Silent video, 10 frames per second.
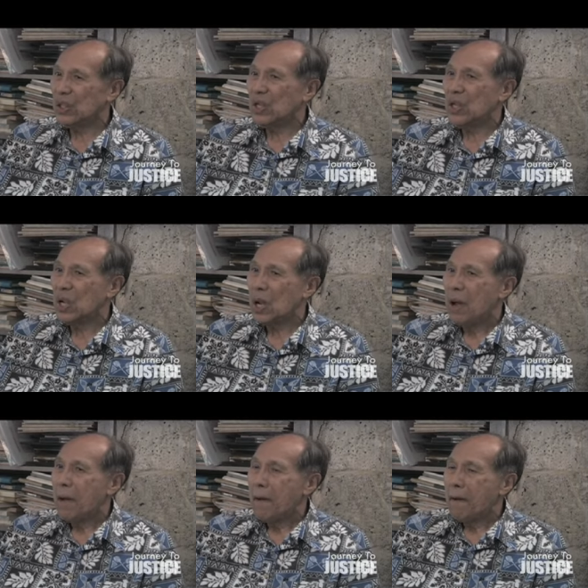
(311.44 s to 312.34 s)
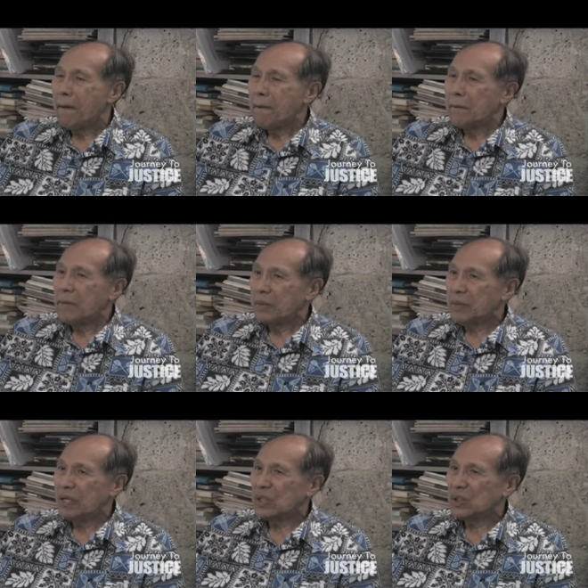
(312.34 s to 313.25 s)
uh, my
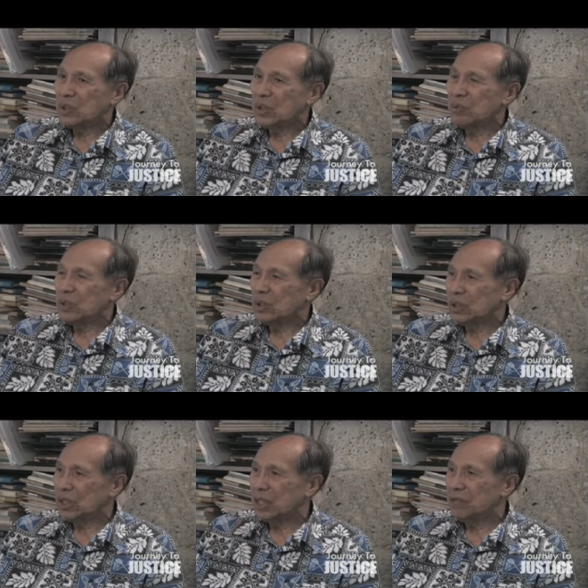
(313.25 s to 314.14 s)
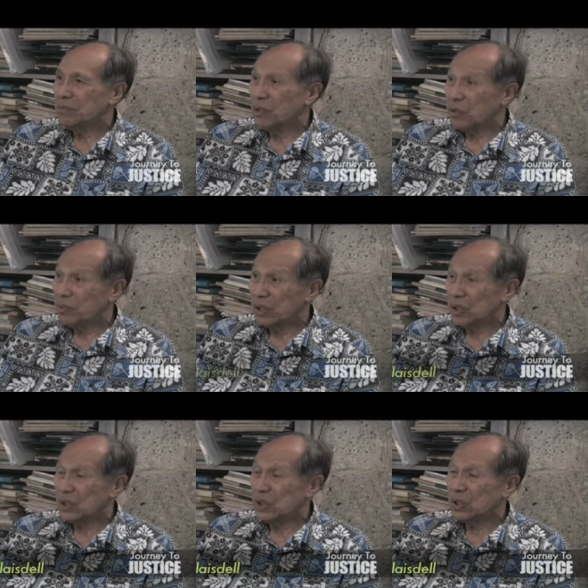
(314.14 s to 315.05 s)
parents were able to send both my
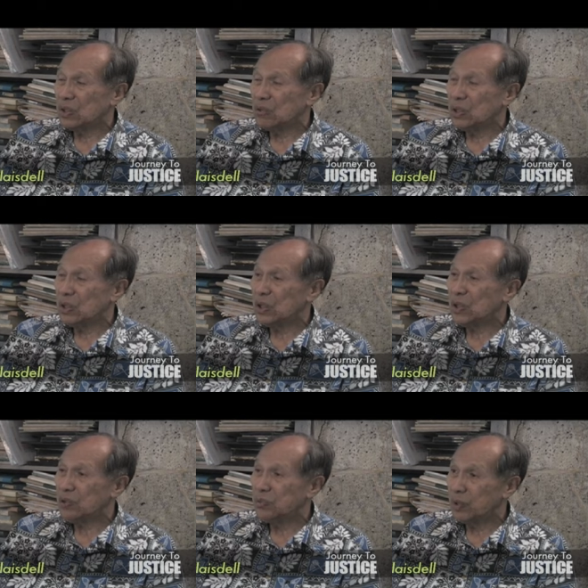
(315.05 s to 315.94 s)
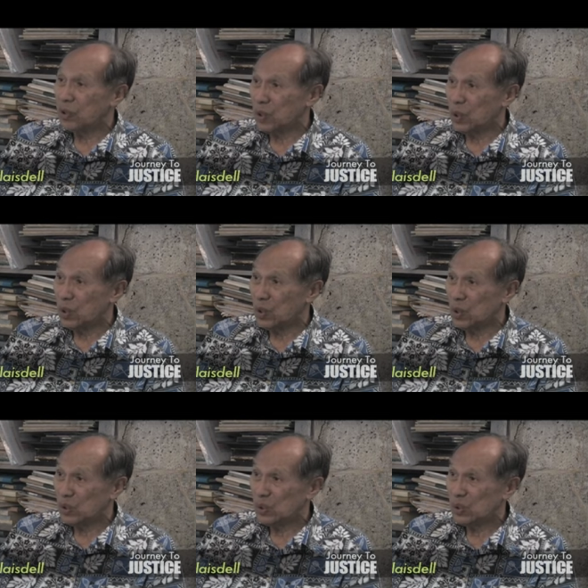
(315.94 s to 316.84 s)
sister and me to Punahou.
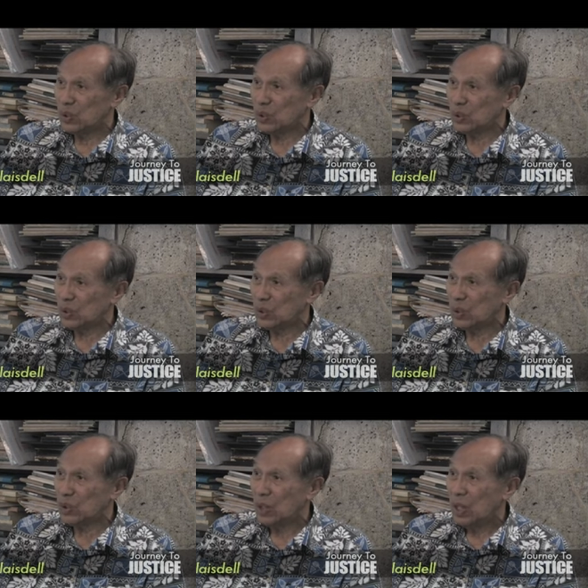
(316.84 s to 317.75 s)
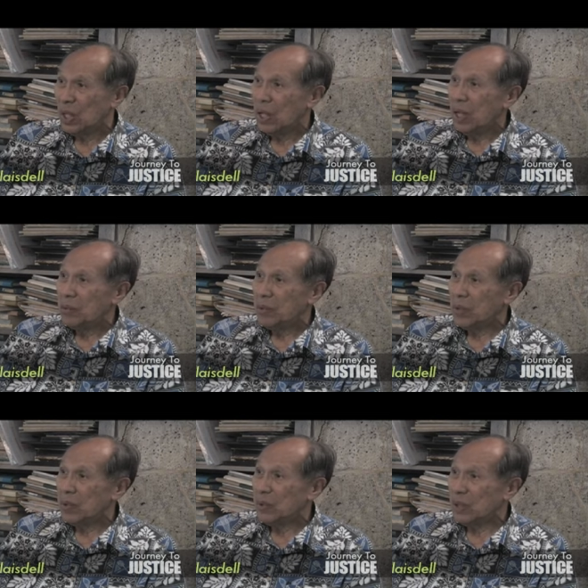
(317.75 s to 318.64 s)
-huh. Oh.
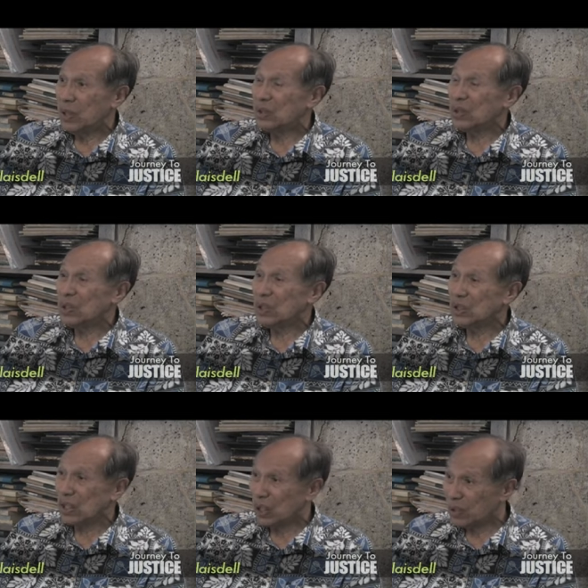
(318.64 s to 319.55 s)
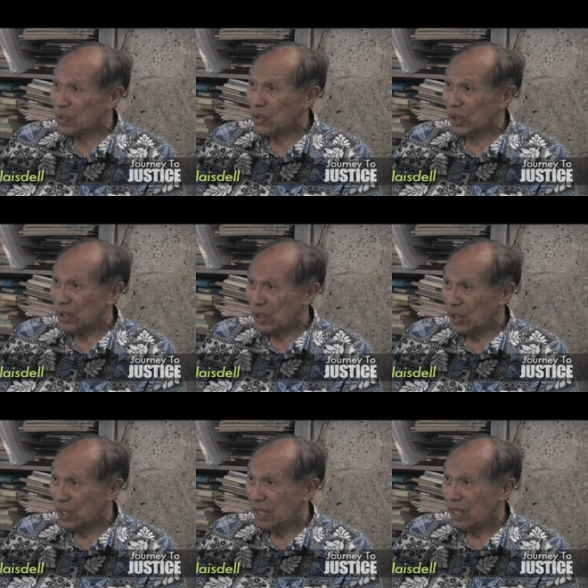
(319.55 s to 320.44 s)
But when I was in the second grade,
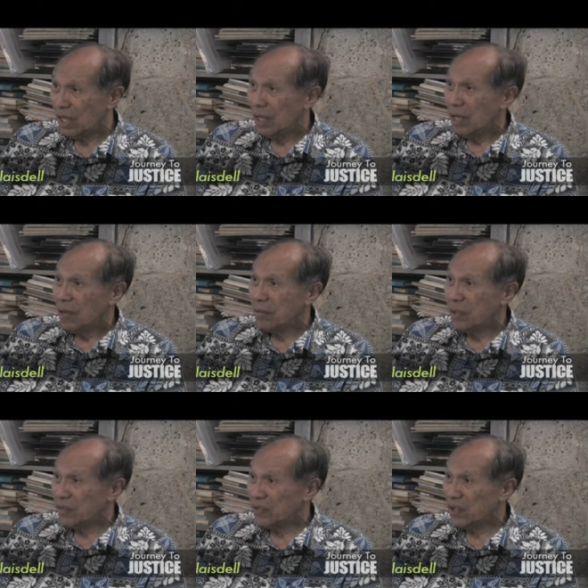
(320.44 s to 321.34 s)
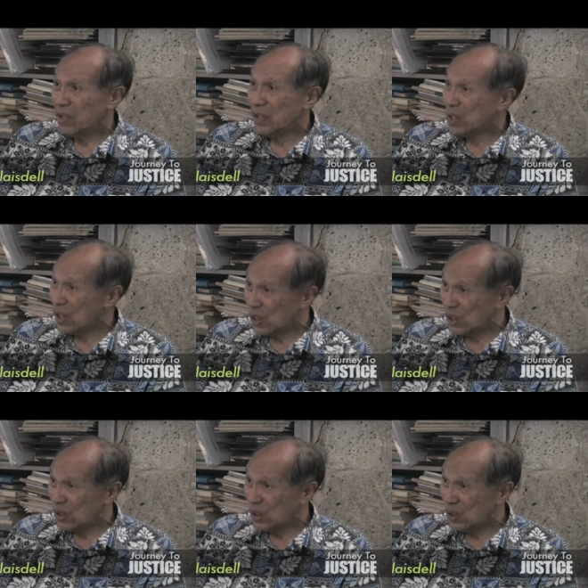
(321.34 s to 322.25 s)
mm -hmm. my father
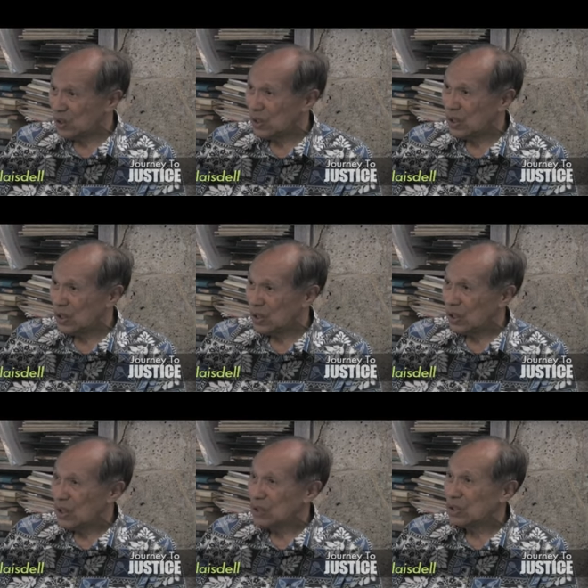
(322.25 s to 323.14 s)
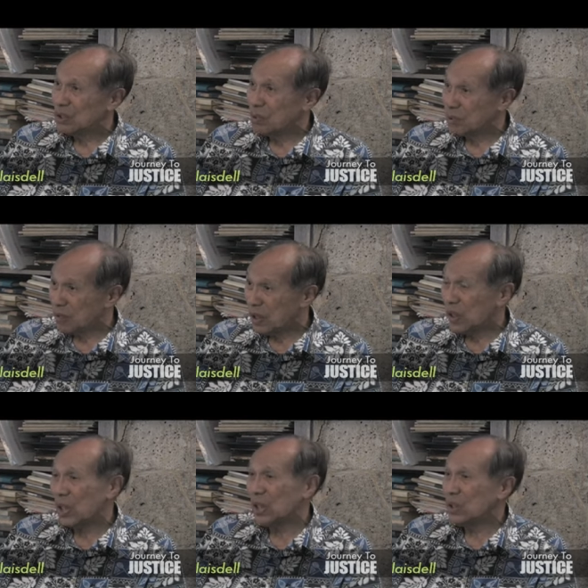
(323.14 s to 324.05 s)
died. Mm-hmm. So my
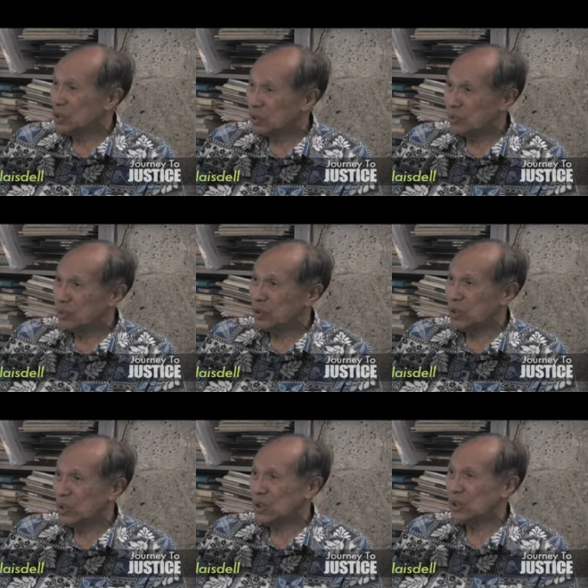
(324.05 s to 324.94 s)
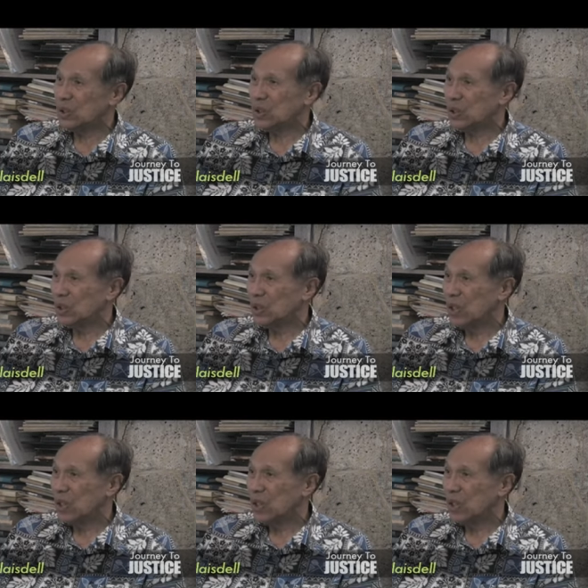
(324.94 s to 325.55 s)
mother had to put us into